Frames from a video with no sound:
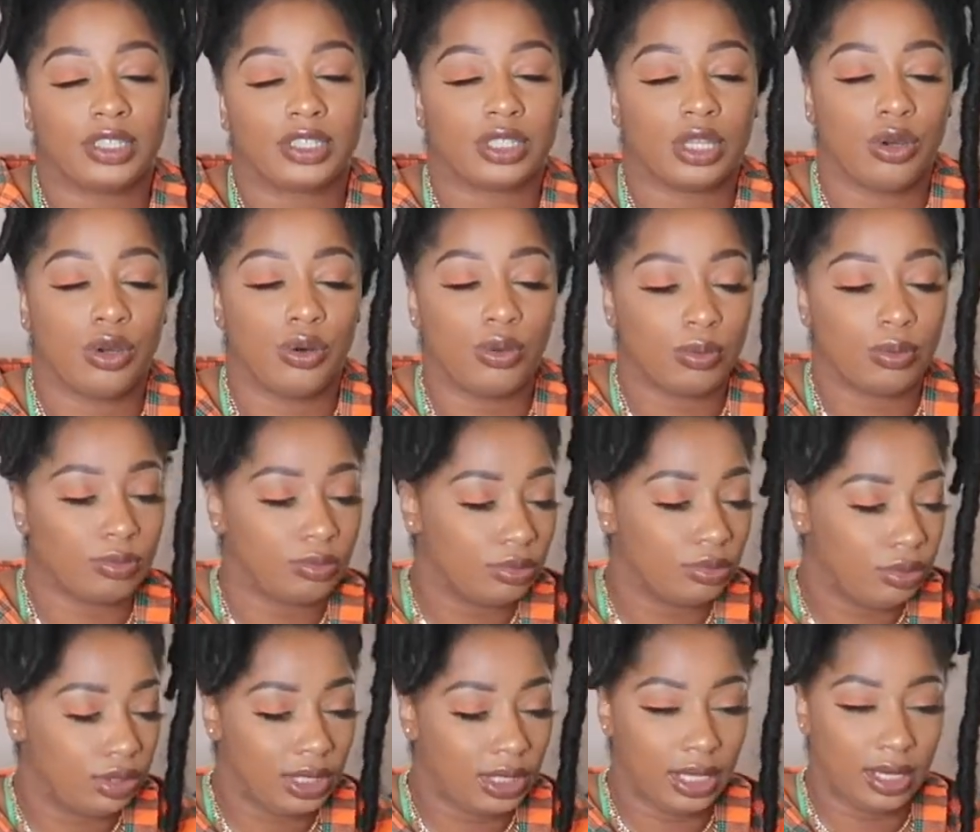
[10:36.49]
So
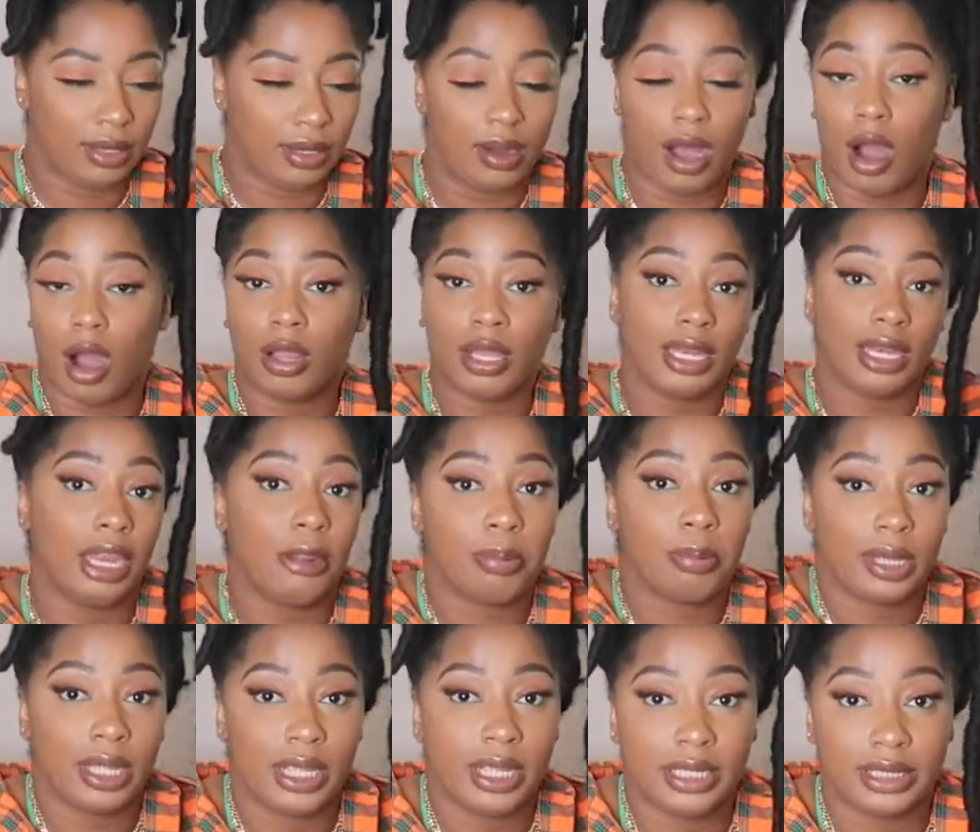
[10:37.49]
yeah, all of that
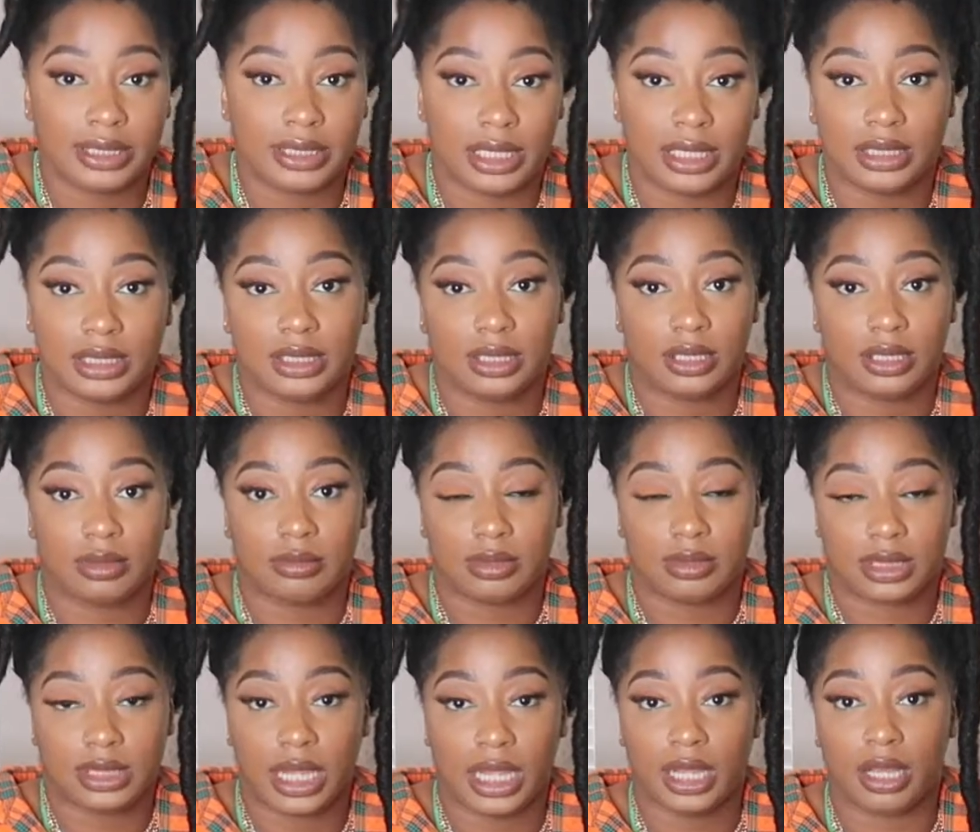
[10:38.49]
plays into
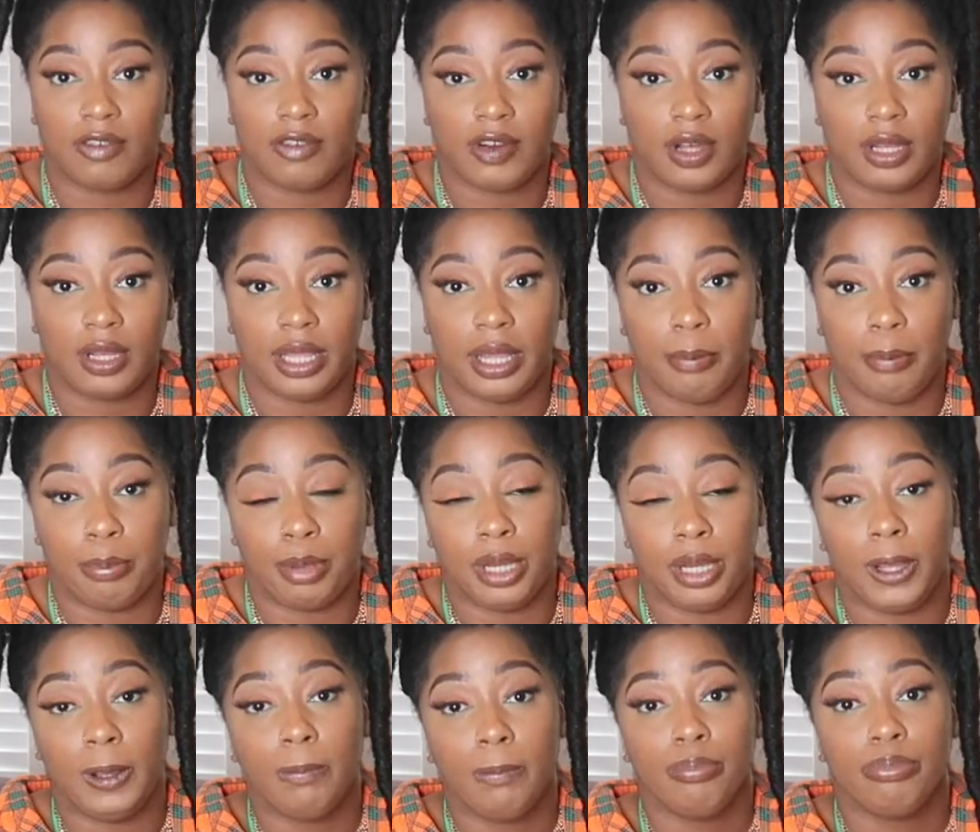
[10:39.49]
take of all that.
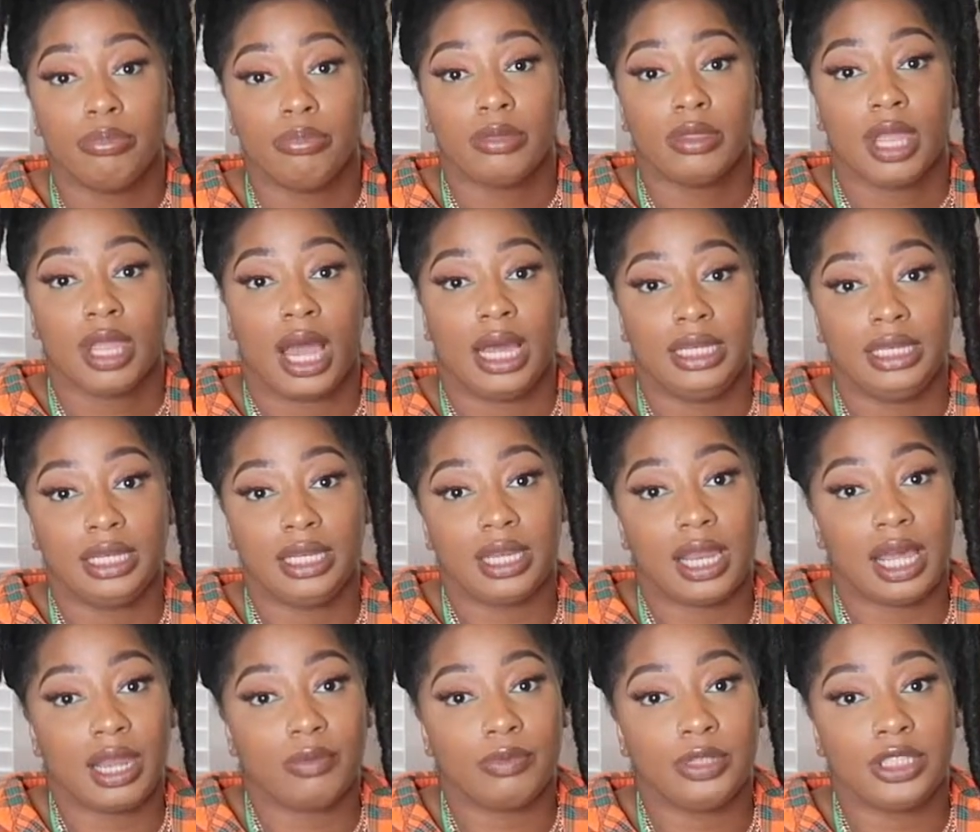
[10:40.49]
But I did a
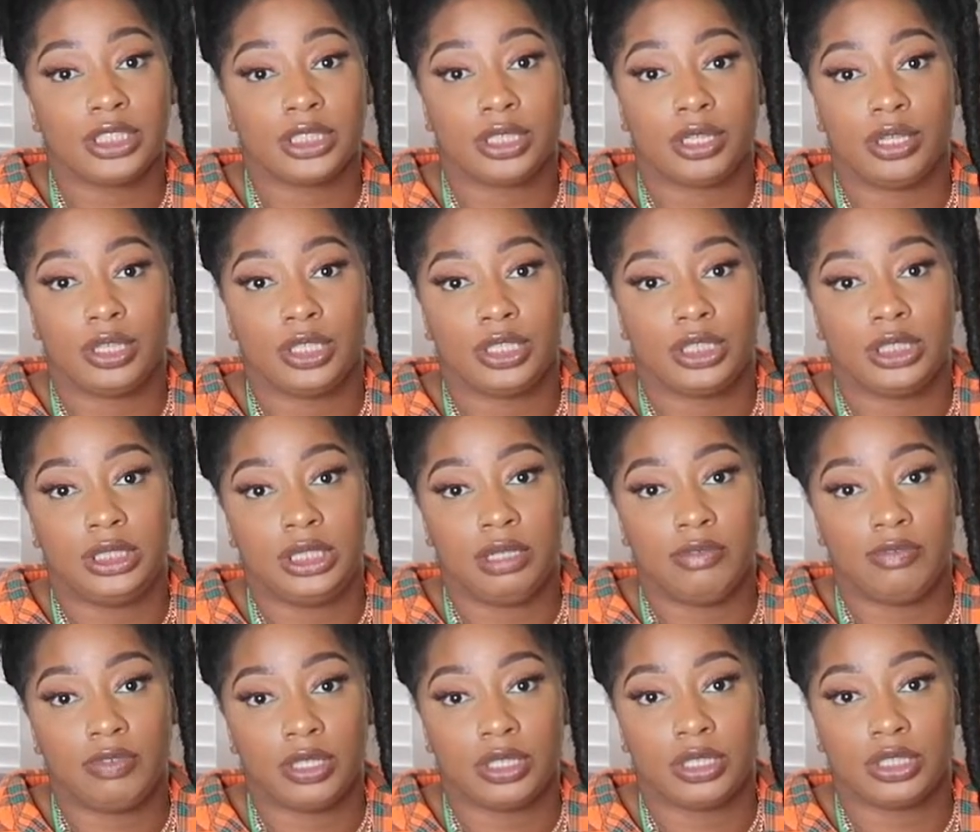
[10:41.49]
lot of research,
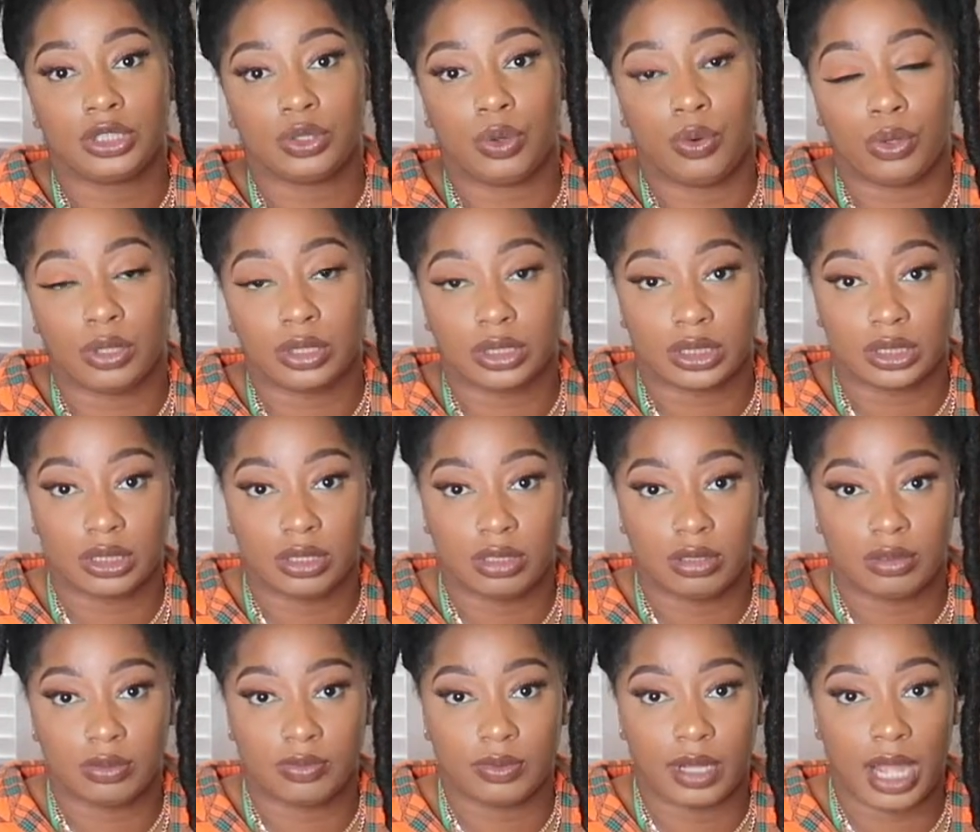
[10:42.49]
did vendors order
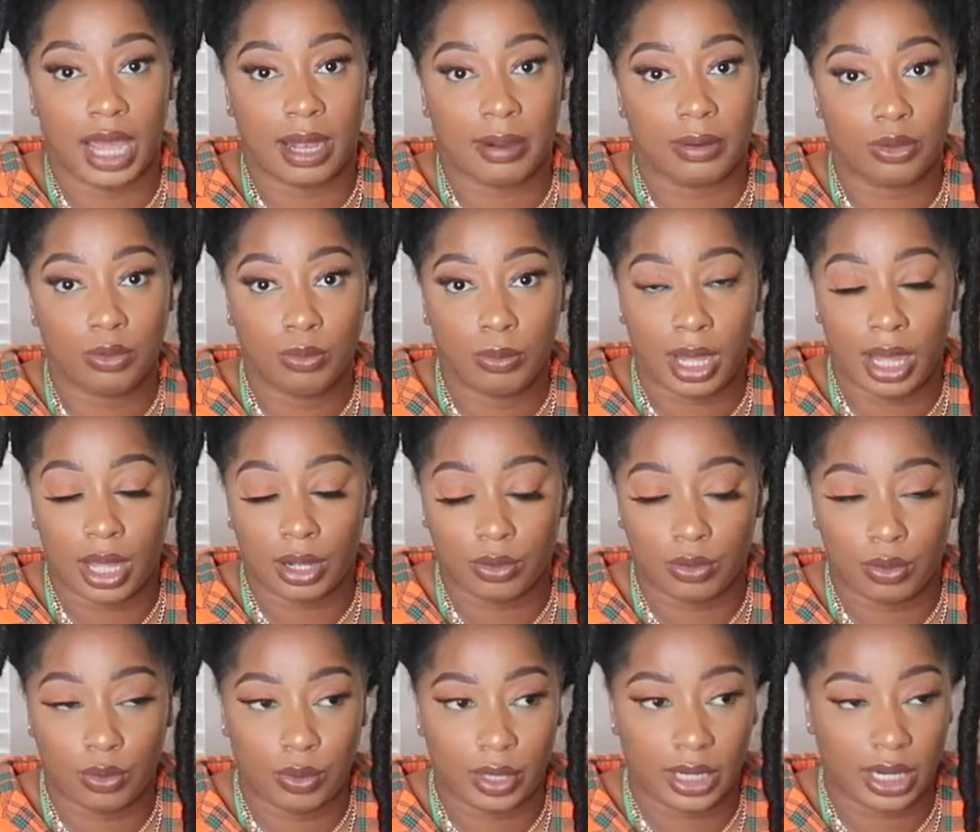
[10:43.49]
stuff, got a new
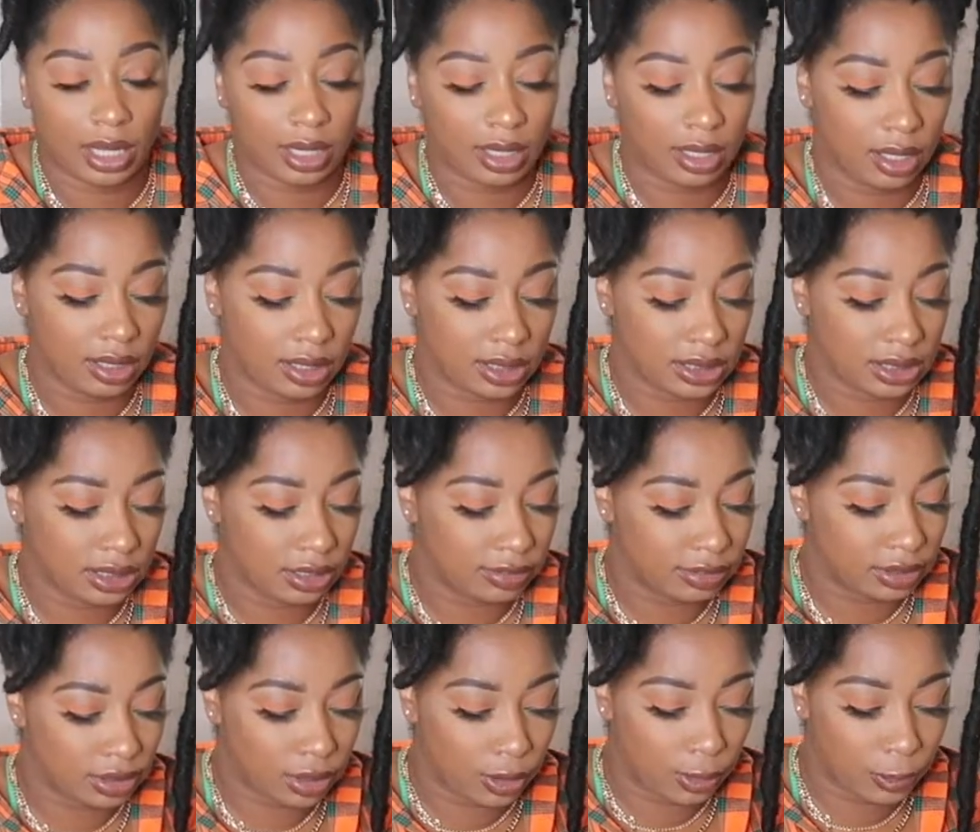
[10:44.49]
model and all the other
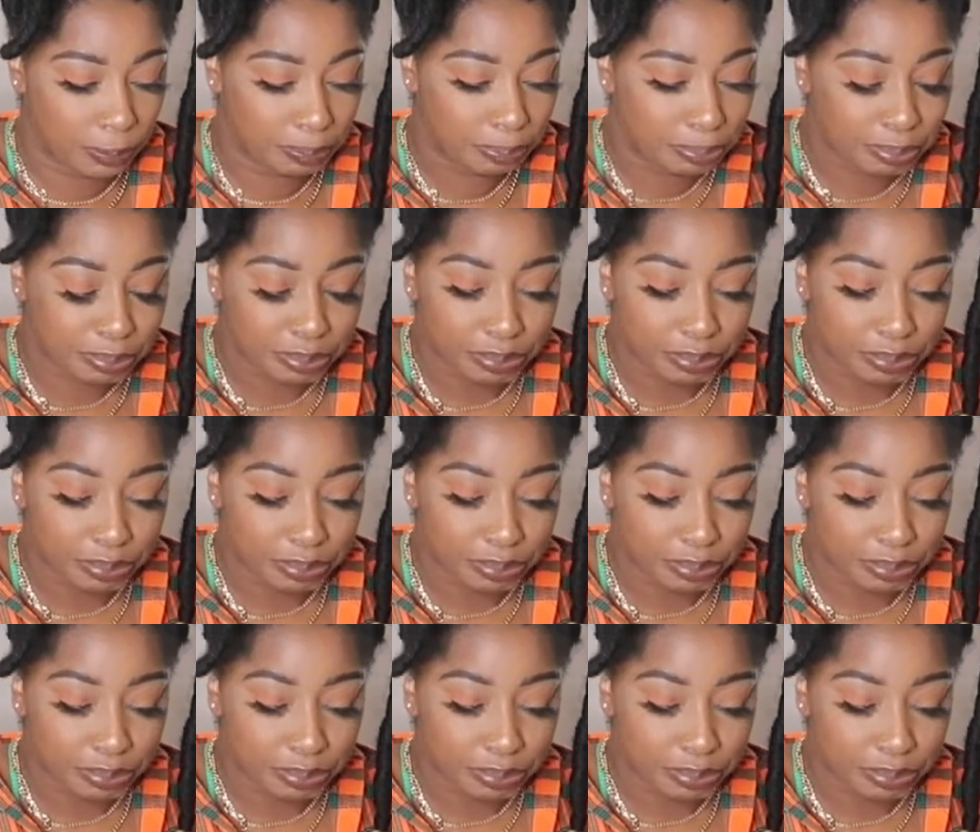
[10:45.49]
stuff. So